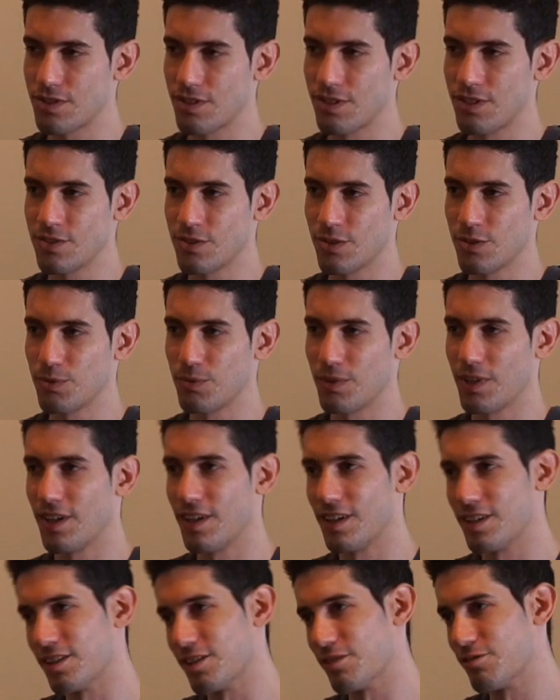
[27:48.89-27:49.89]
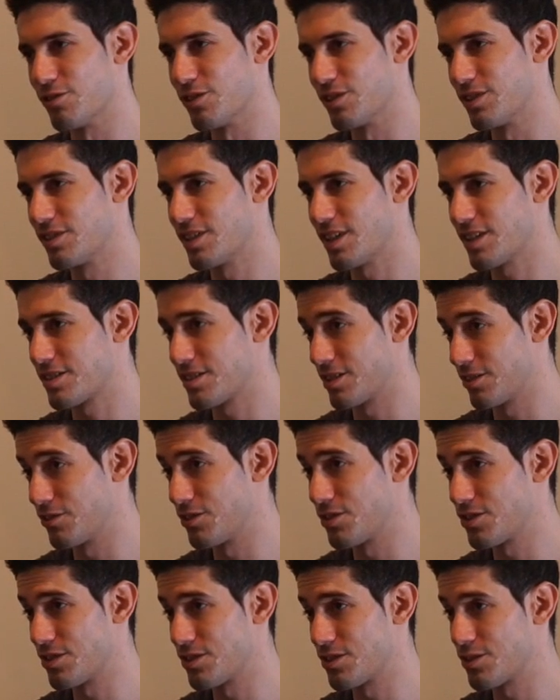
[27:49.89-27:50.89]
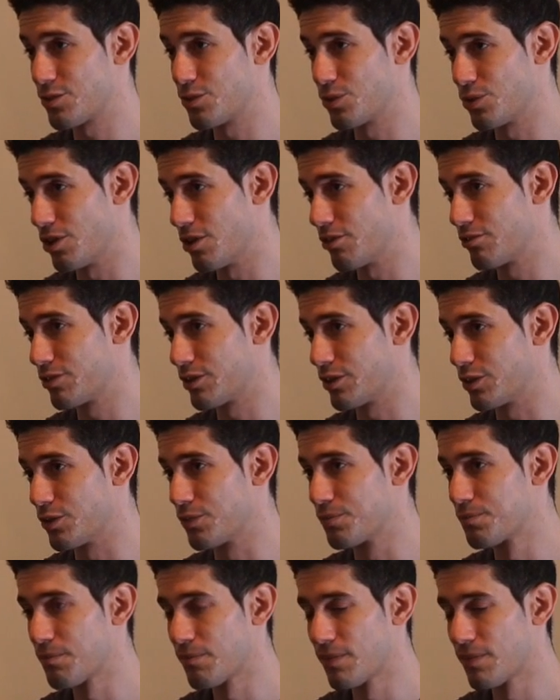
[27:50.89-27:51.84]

then it's going to be harder for the tax services to go after you.